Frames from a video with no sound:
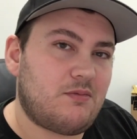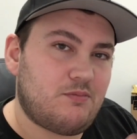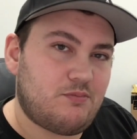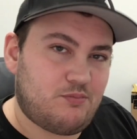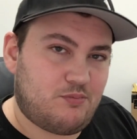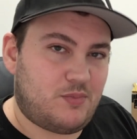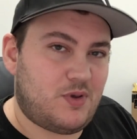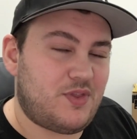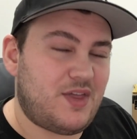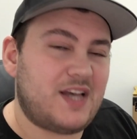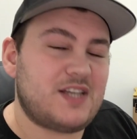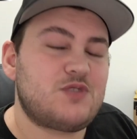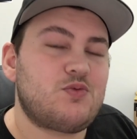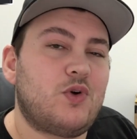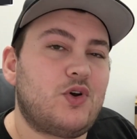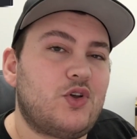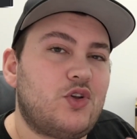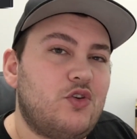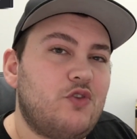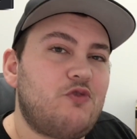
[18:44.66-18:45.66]
but that's
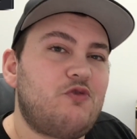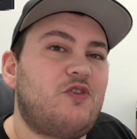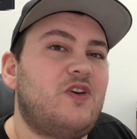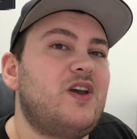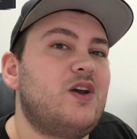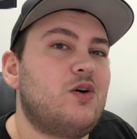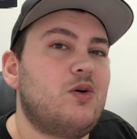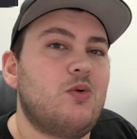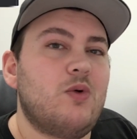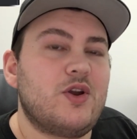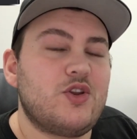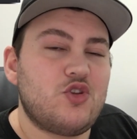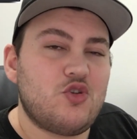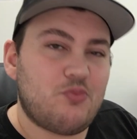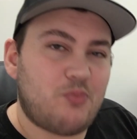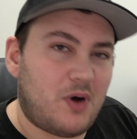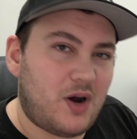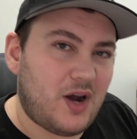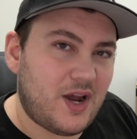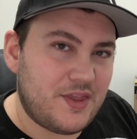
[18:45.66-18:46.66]
what you feel when you
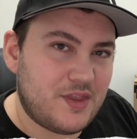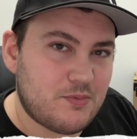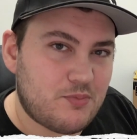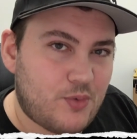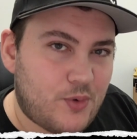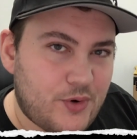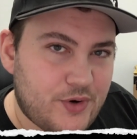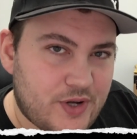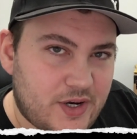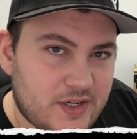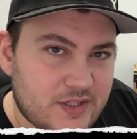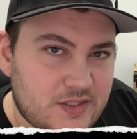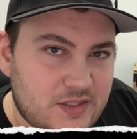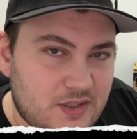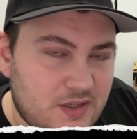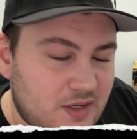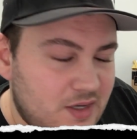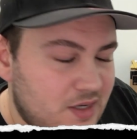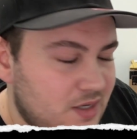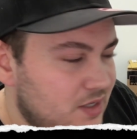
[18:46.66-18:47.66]
buy the product.
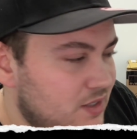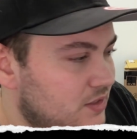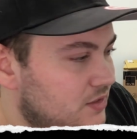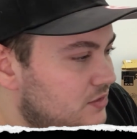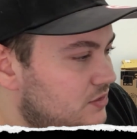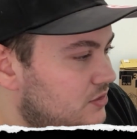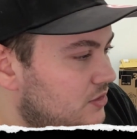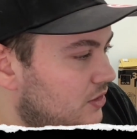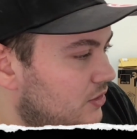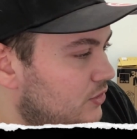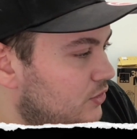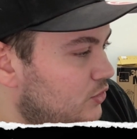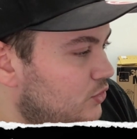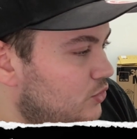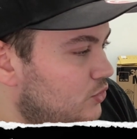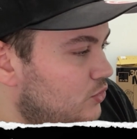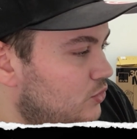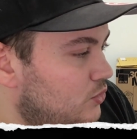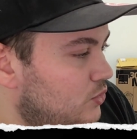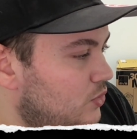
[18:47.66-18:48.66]

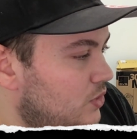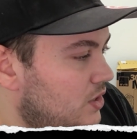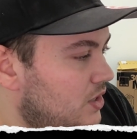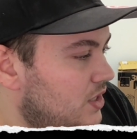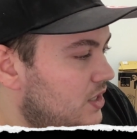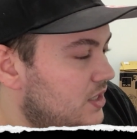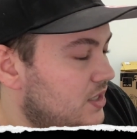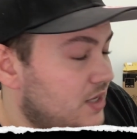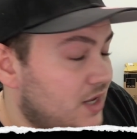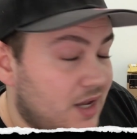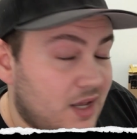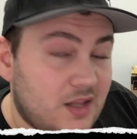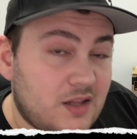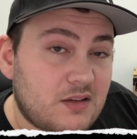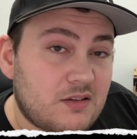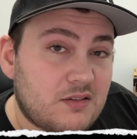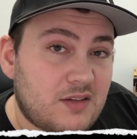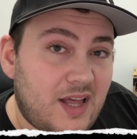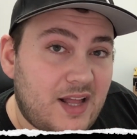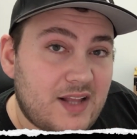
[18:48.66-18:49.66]
So yeah,
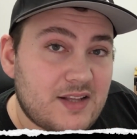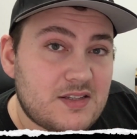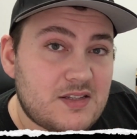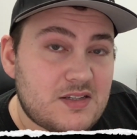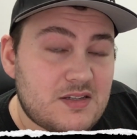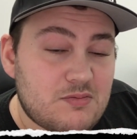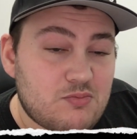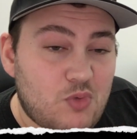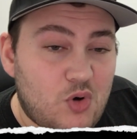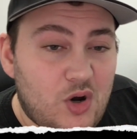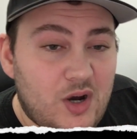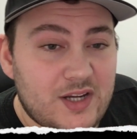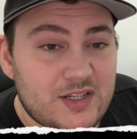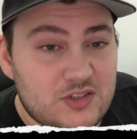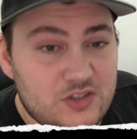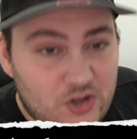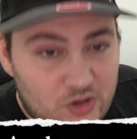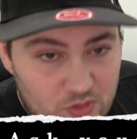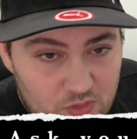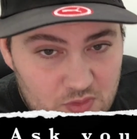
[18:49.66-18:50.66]
that's what I
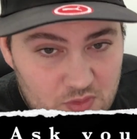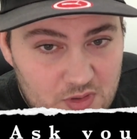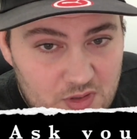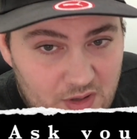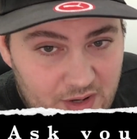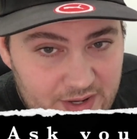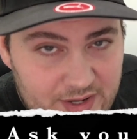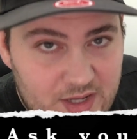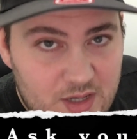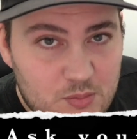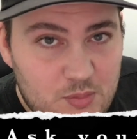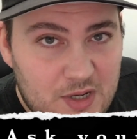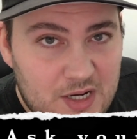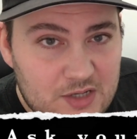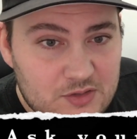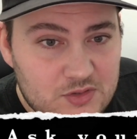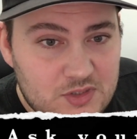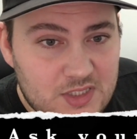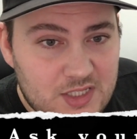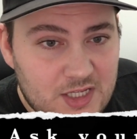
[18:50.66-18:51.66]
don't like
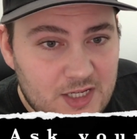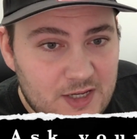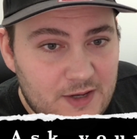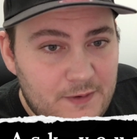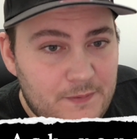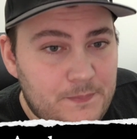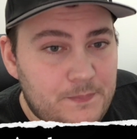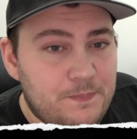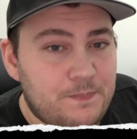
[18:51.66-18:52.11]
about it.